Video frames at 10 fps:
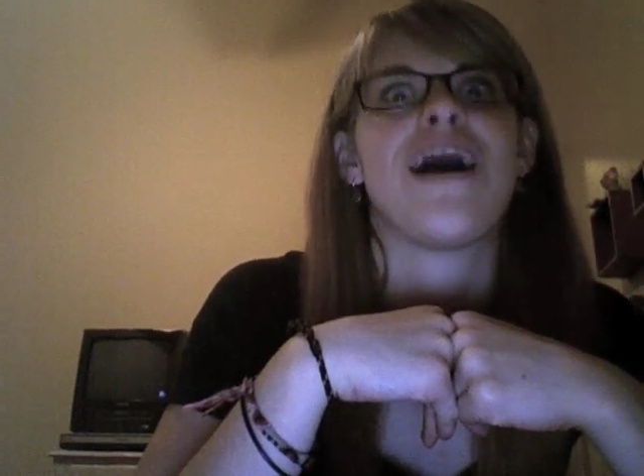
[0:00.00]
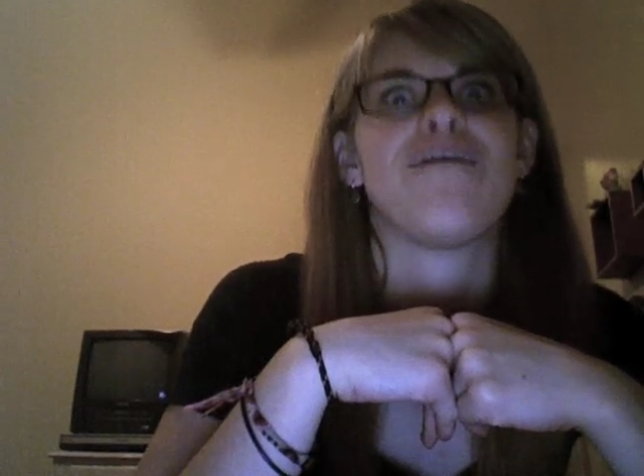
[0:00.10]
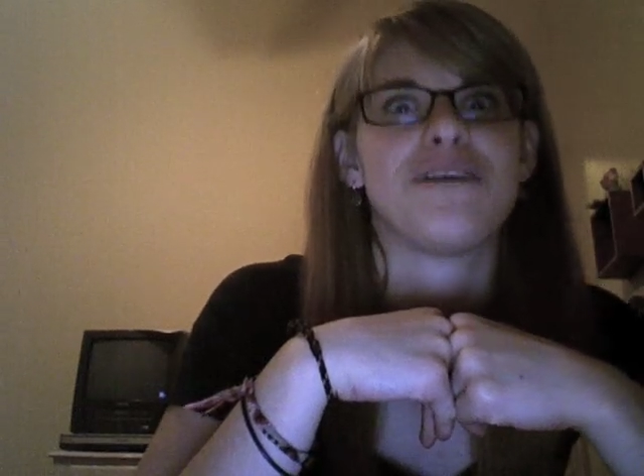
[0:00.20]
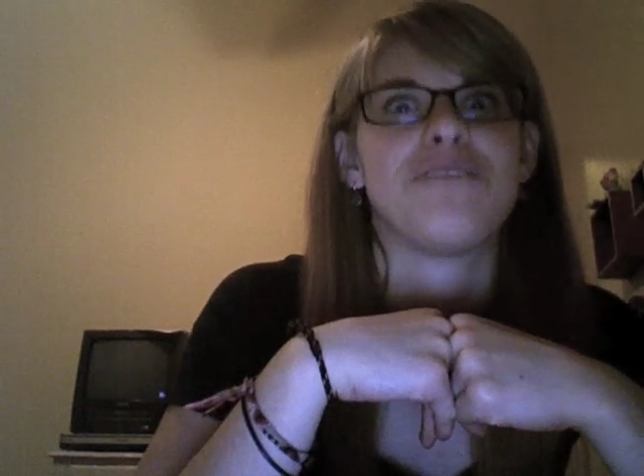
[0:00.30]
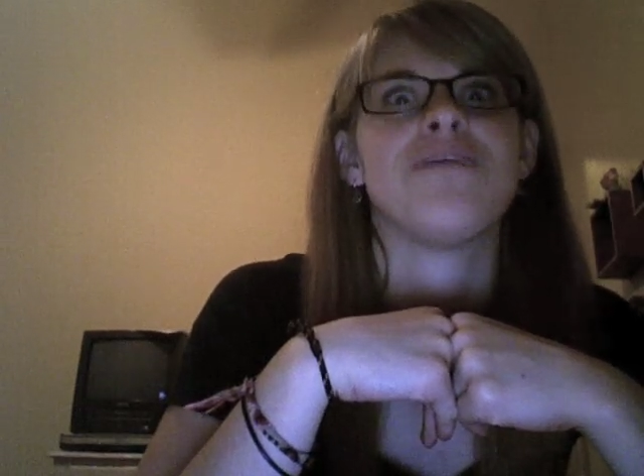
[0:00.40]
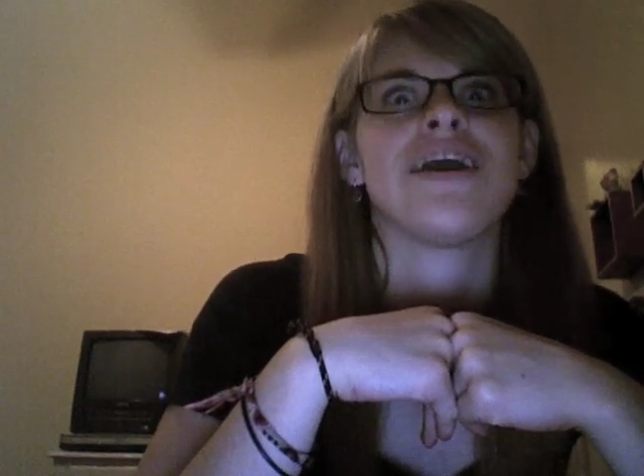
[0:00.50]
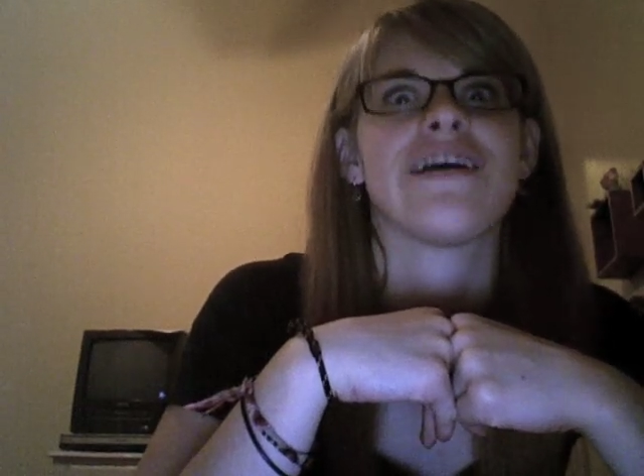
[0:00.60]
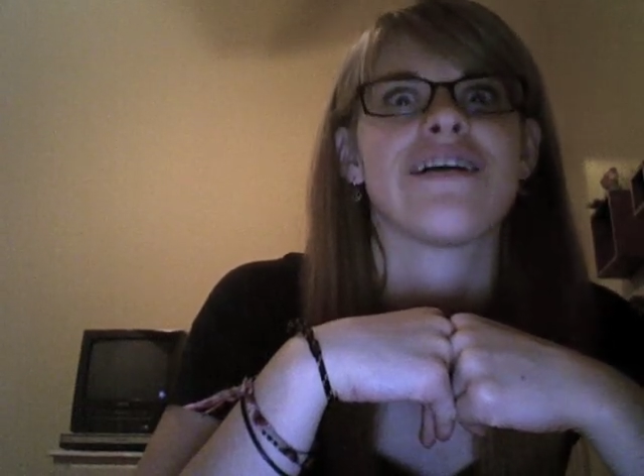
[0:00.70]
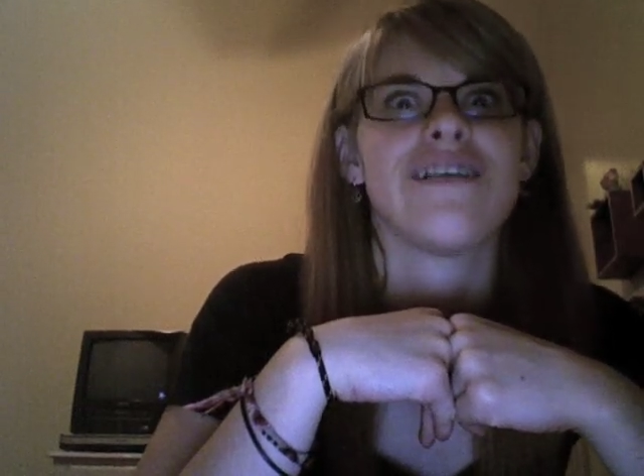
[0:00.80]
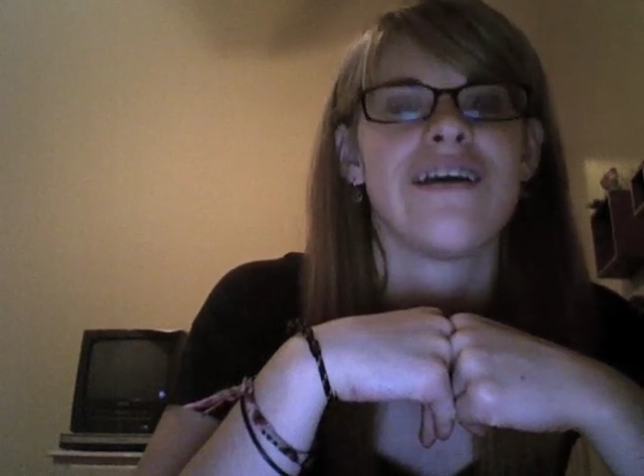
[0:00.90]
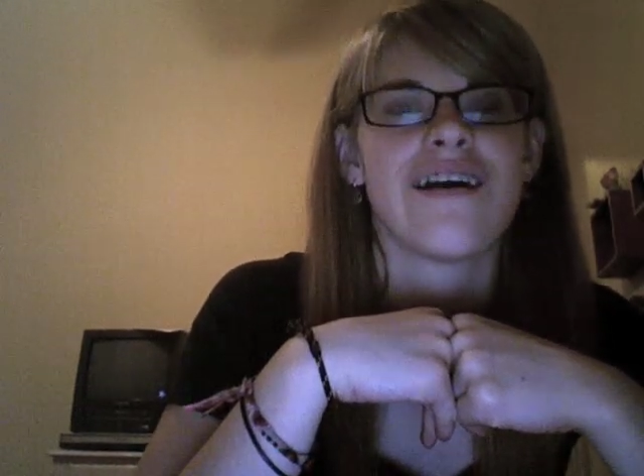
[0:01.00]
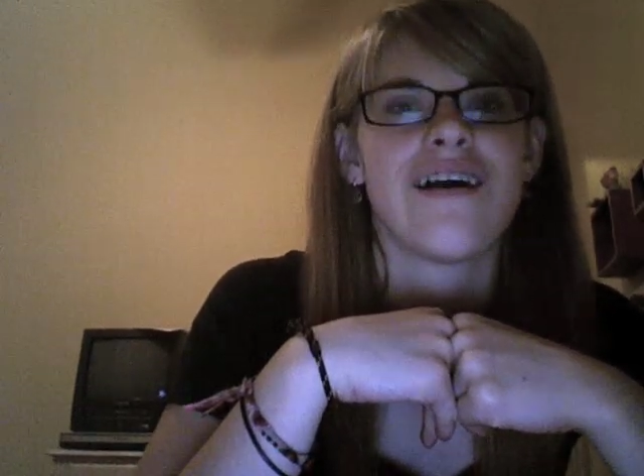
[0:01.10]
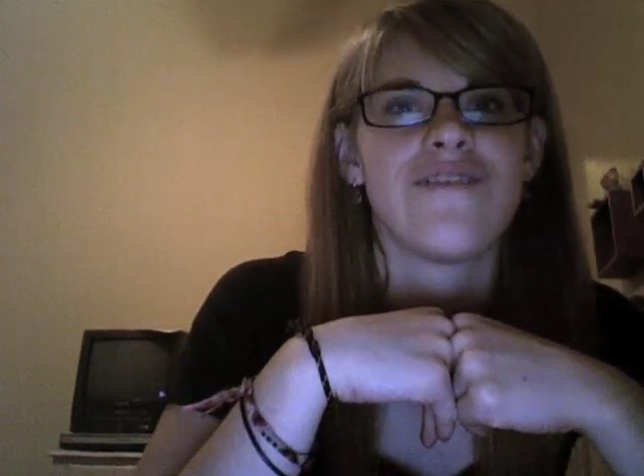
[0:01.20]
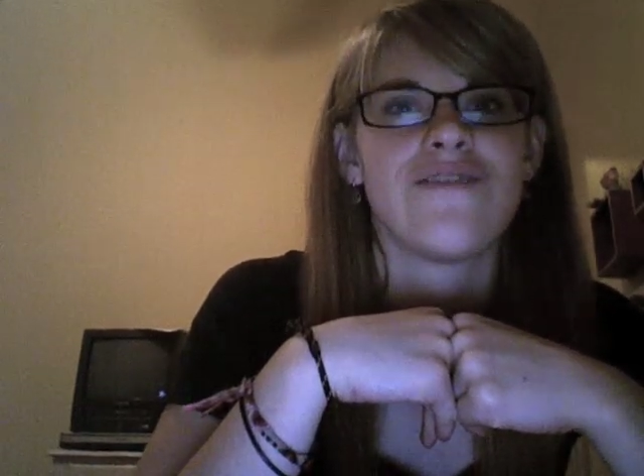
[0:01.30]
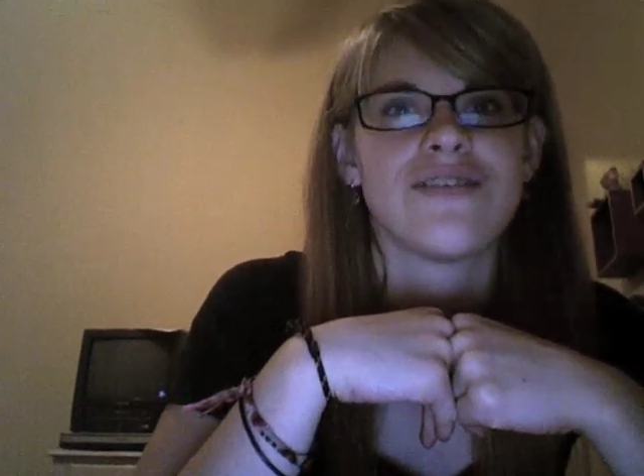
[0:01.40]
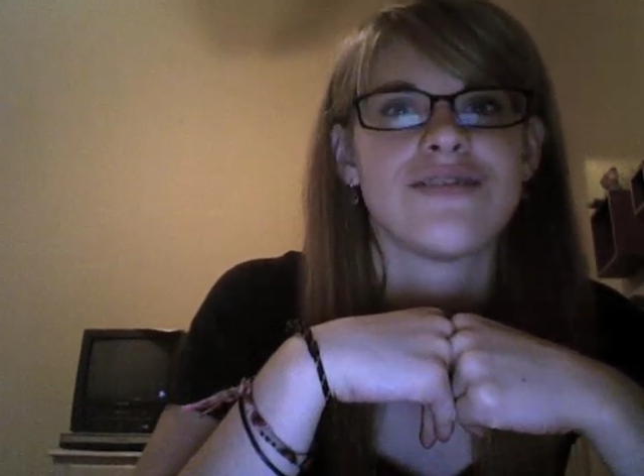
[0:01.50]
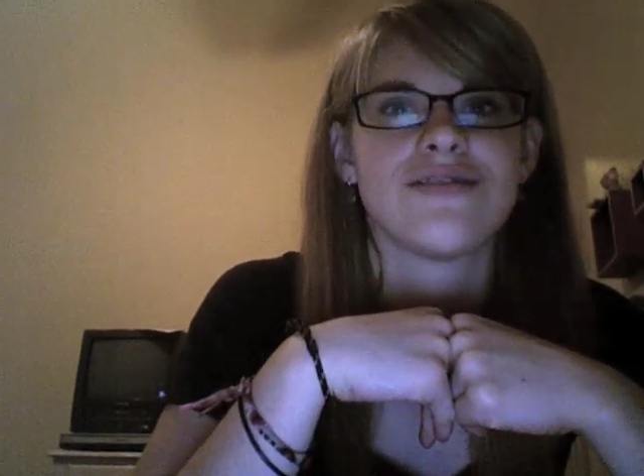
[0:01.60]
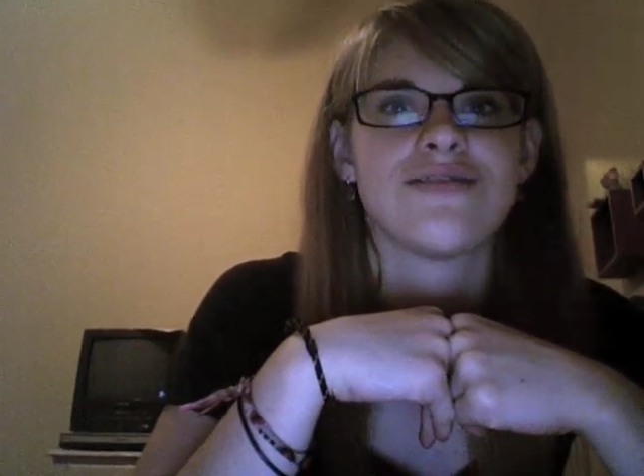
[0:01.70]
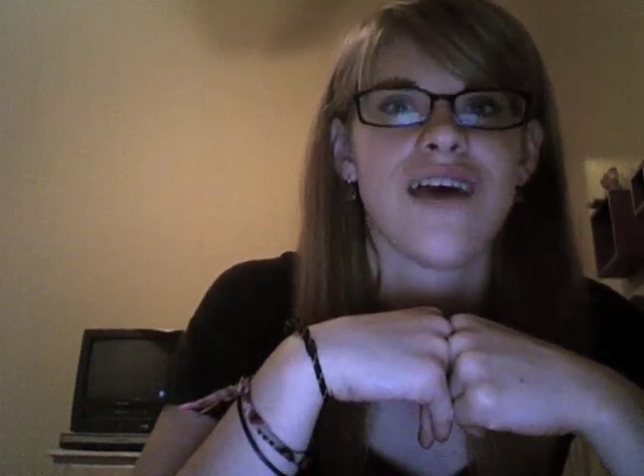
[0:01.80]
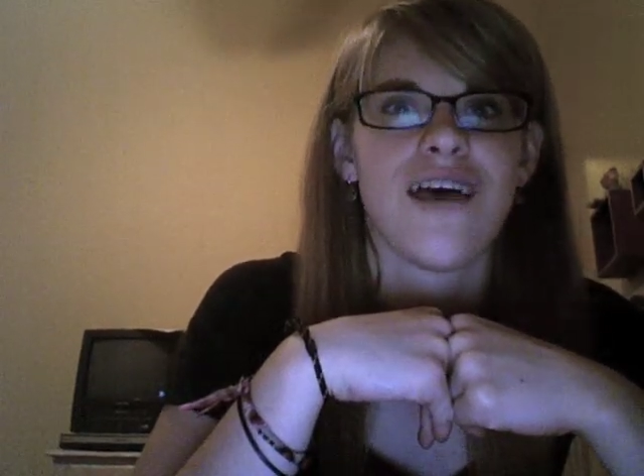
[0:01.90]
I'm gonna make a Klingon
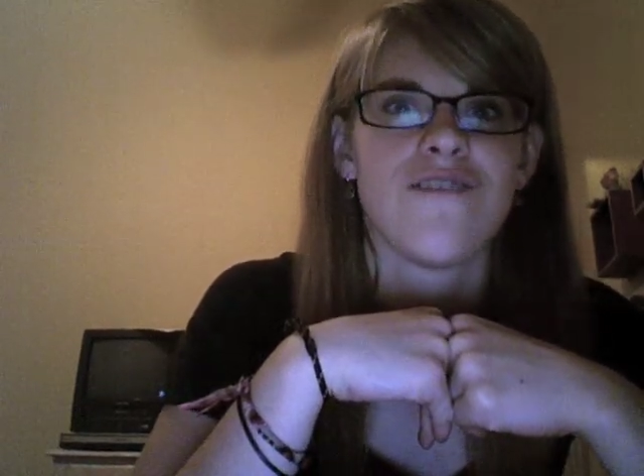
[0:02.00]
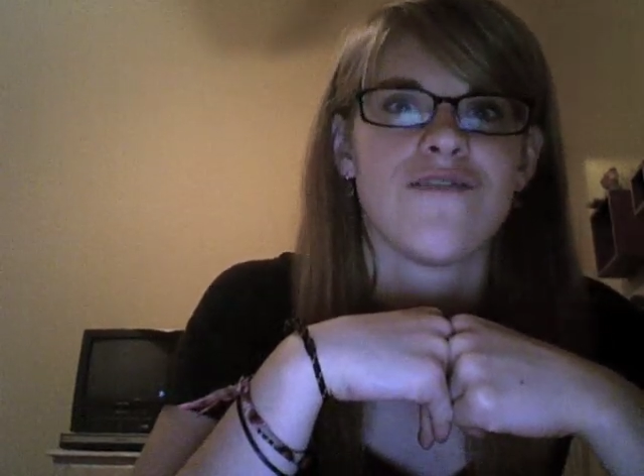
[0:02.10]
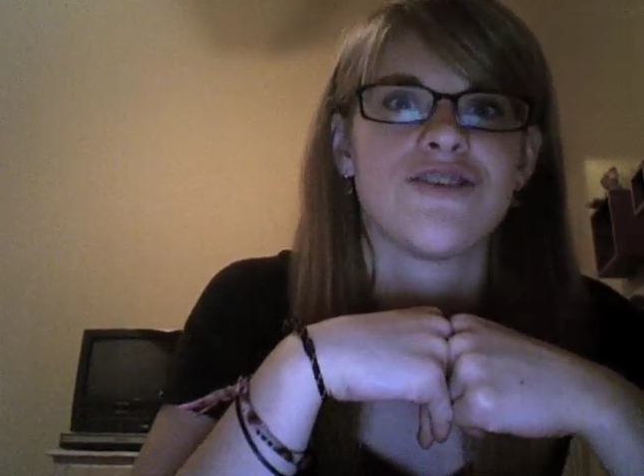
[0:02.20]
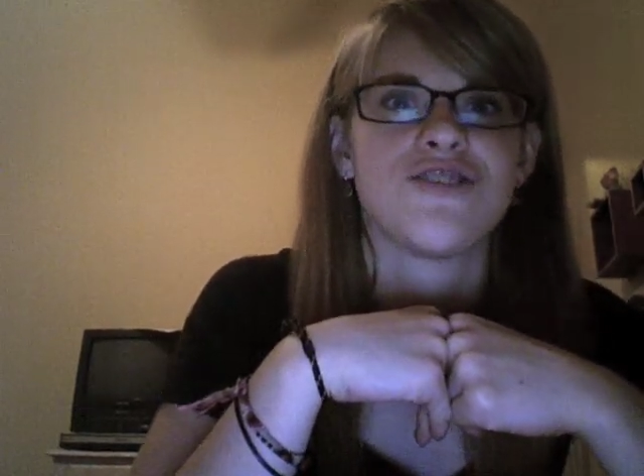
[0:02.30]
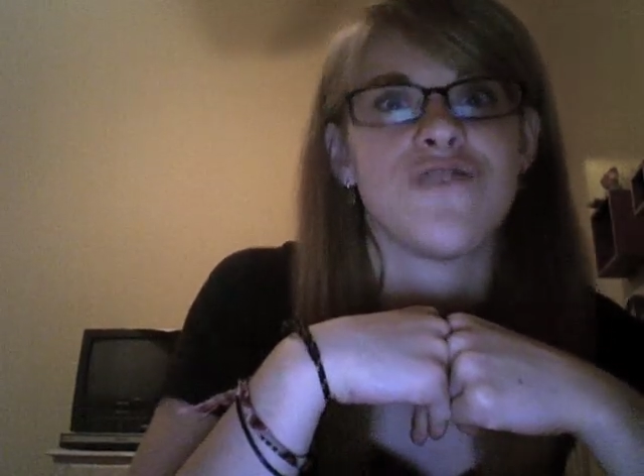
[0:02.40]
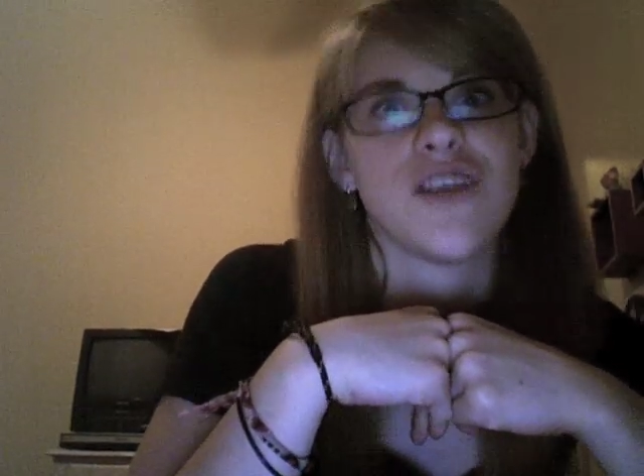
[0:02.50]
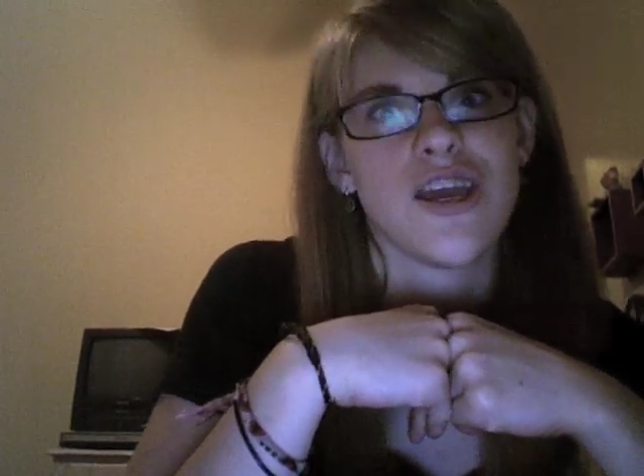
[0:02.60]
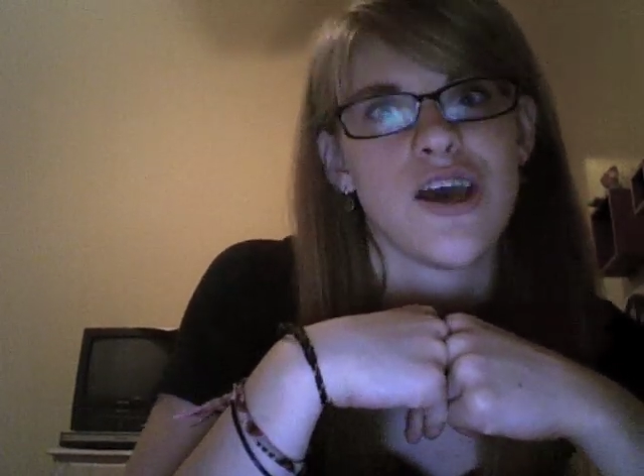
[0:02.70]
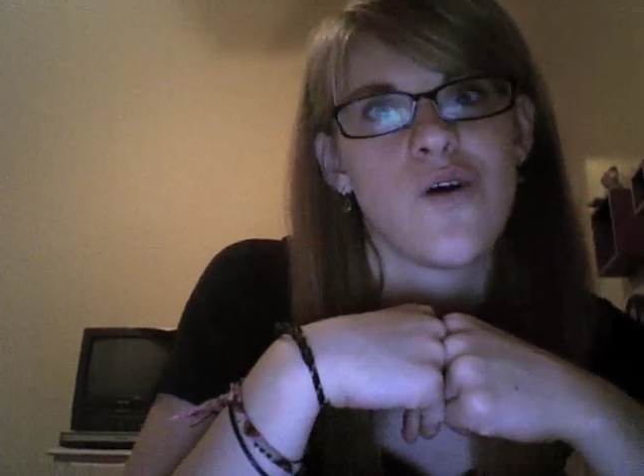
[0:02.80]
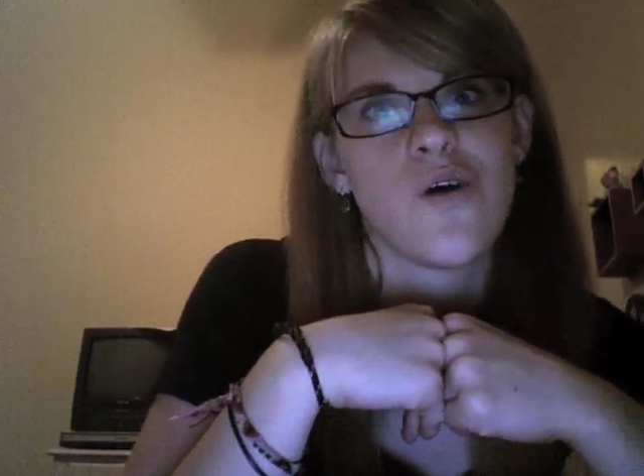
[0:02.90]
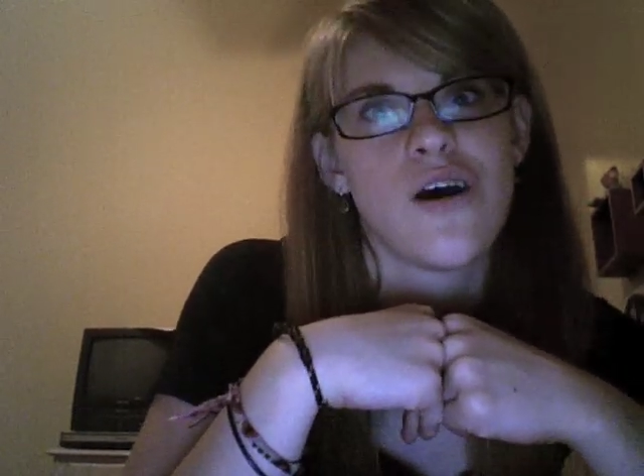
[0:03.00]
versus Elvish video.